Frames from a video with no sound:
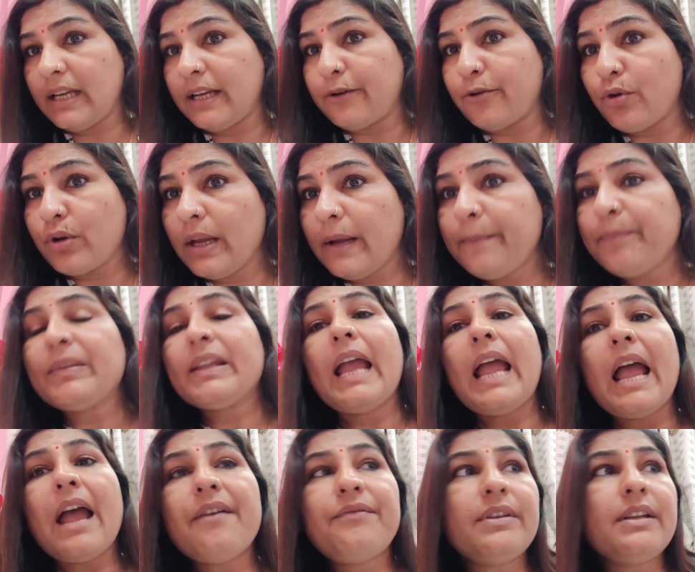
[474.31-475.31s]
Okay,
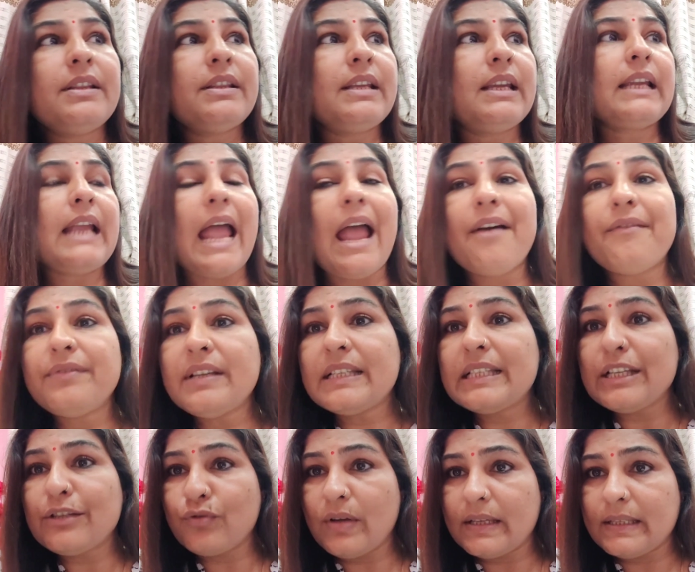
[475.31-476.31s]
everything, every
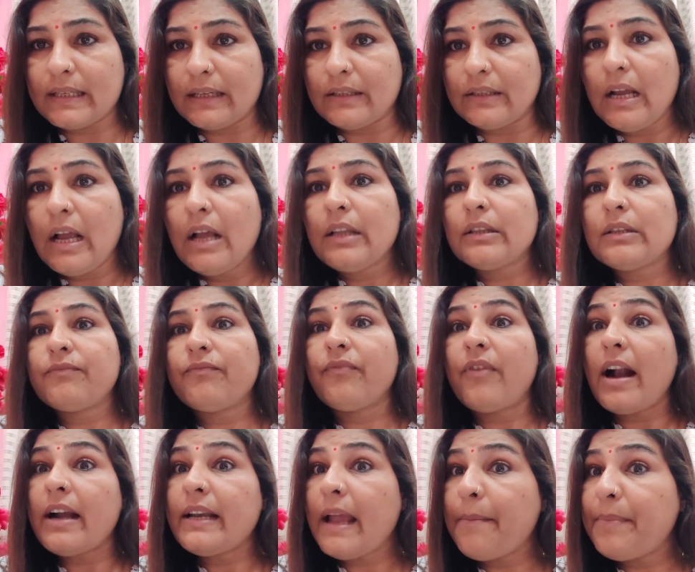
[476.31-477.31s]
situation,
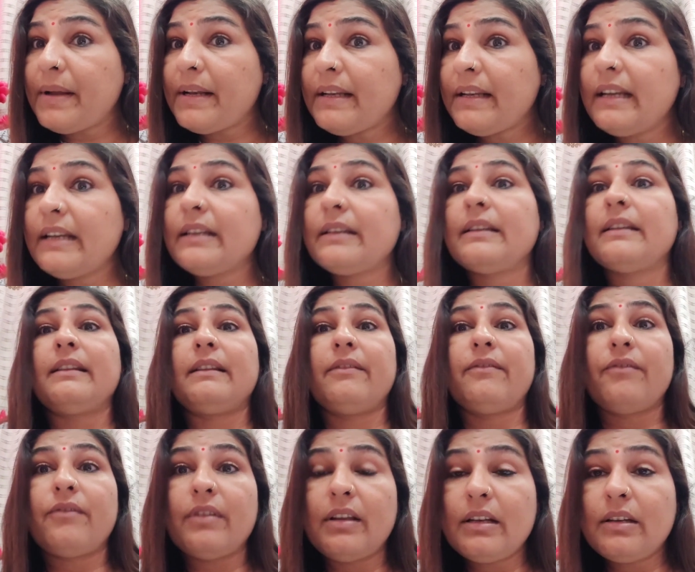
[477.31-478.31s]
what happened, it
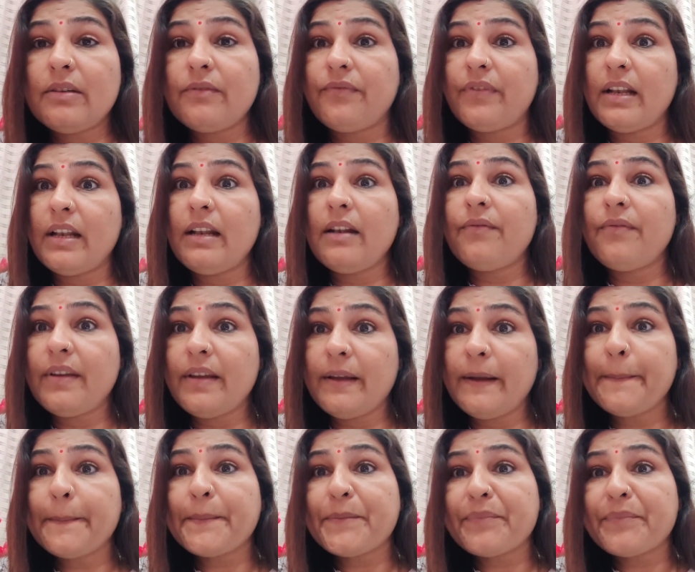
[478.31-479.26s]
will be